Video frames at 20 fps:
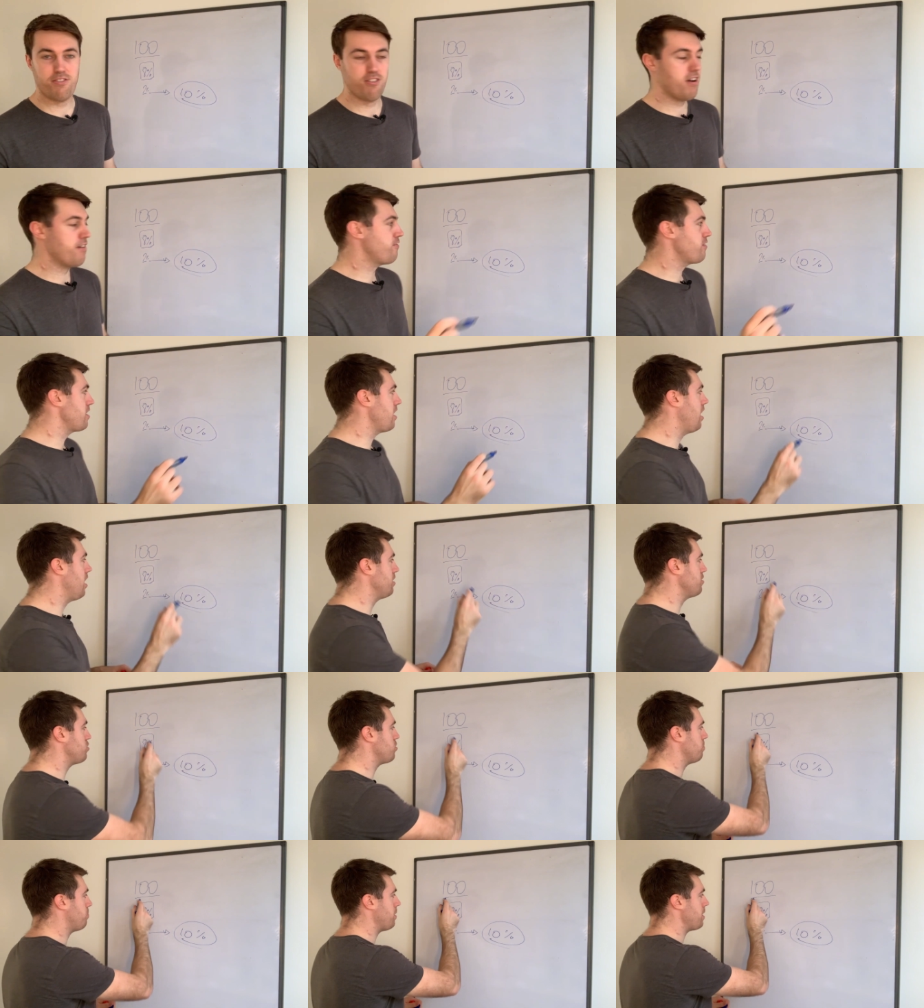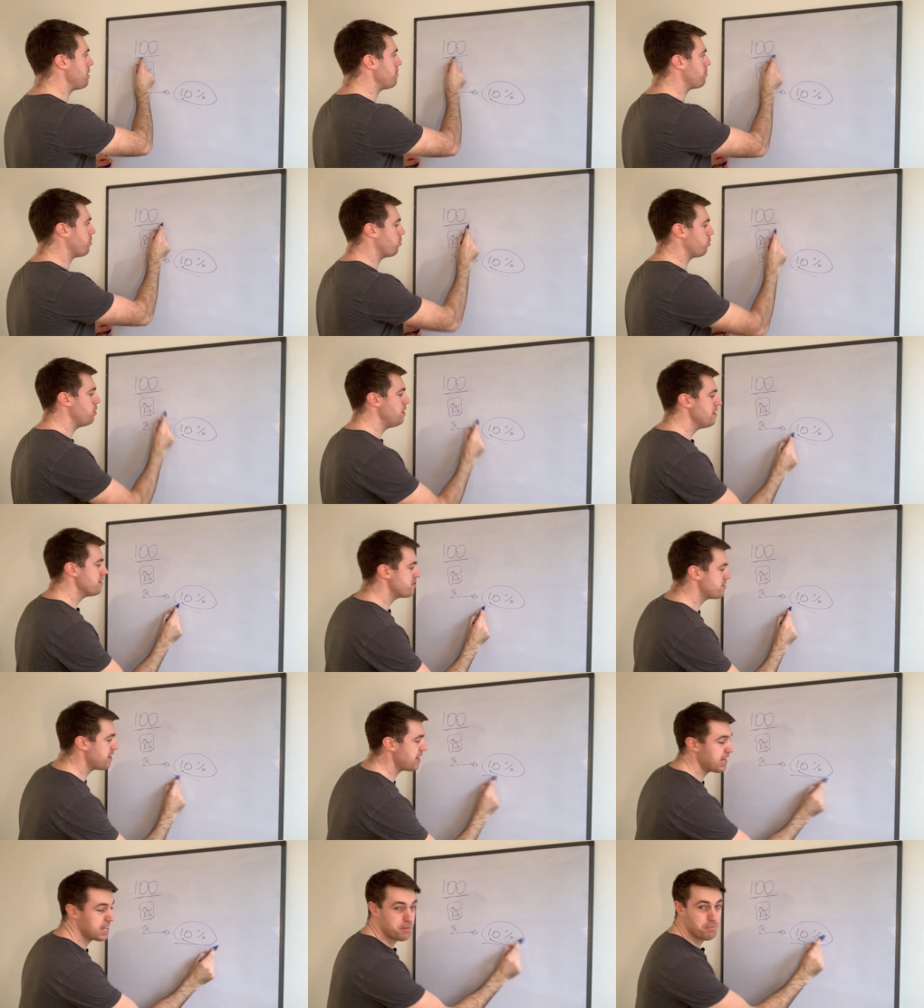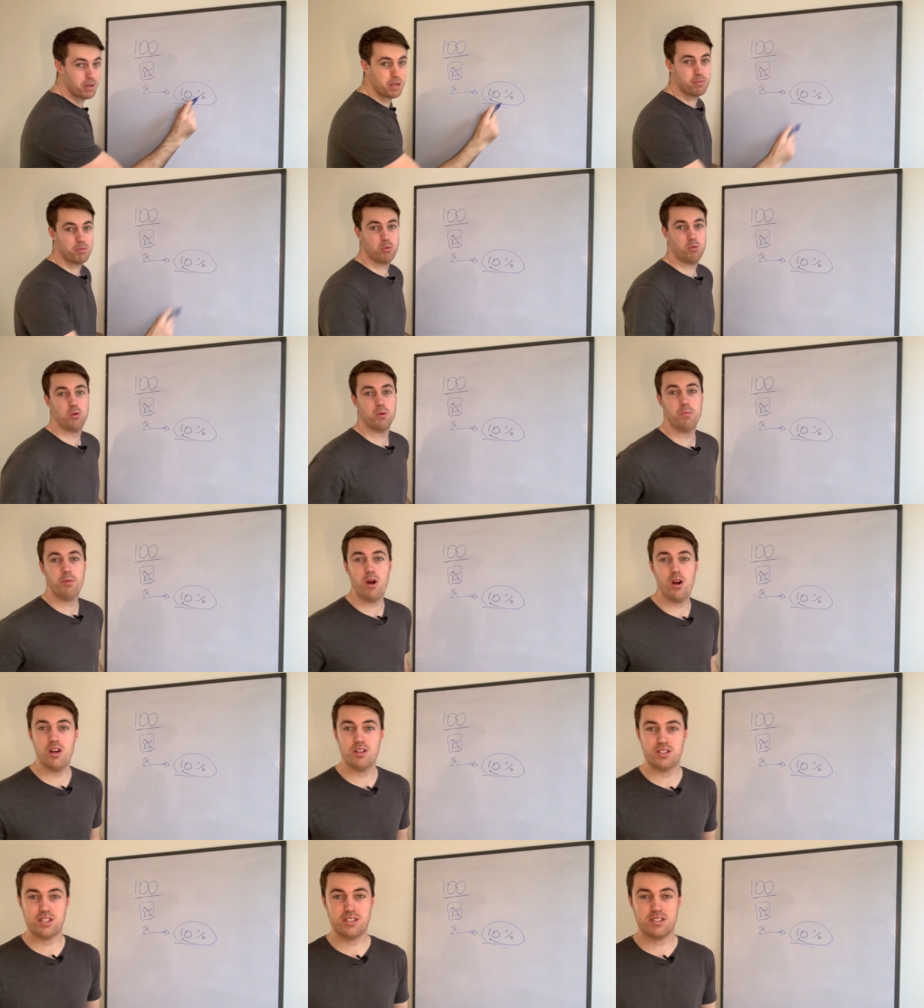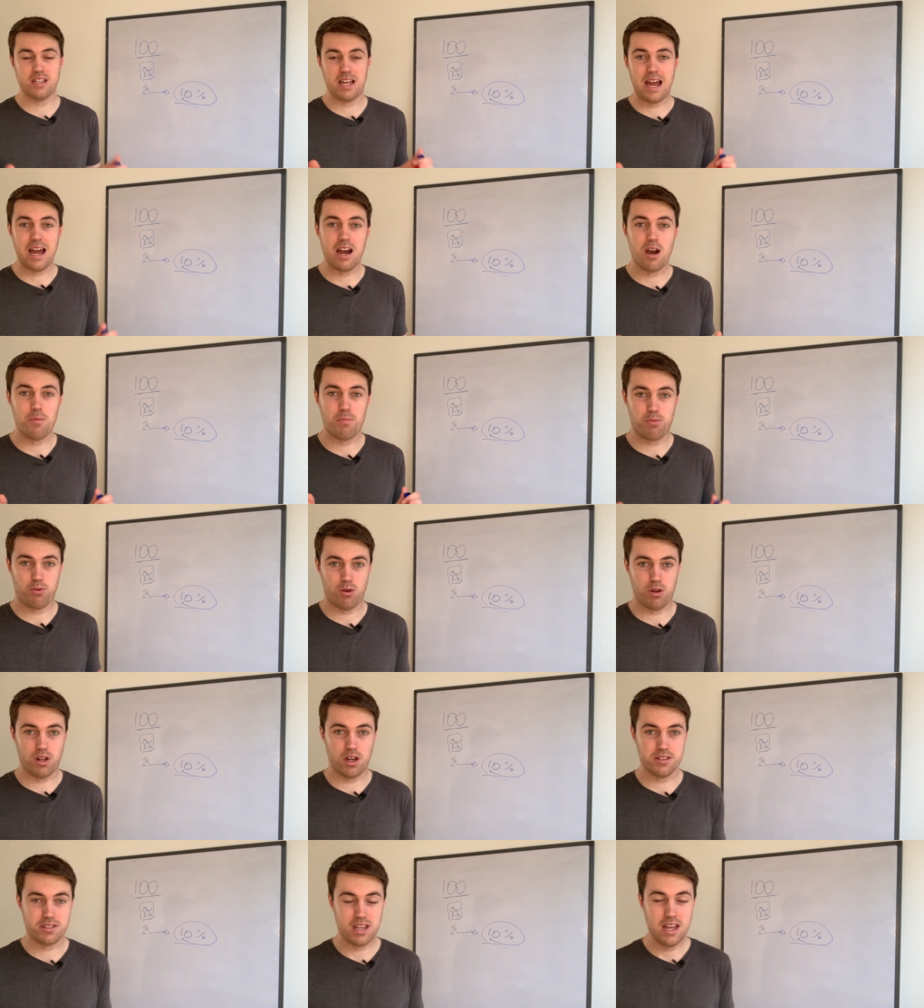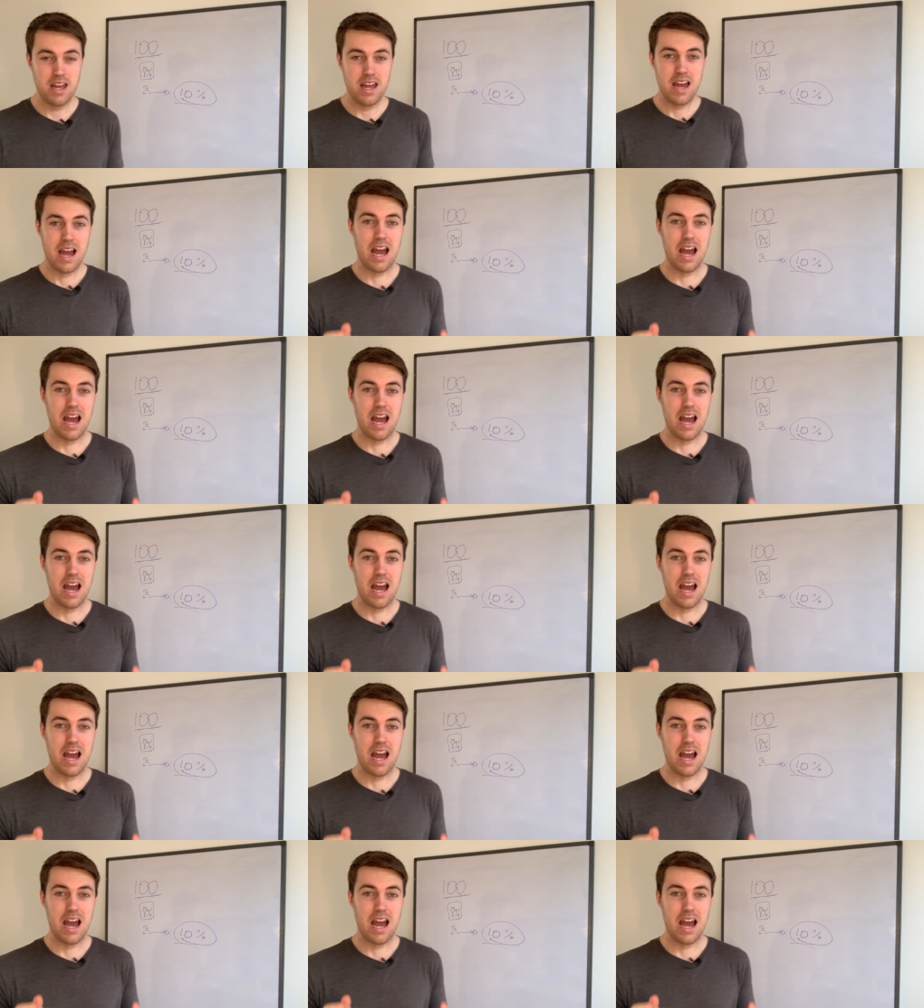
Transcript: For every 100 people, 10 people would purchase our product.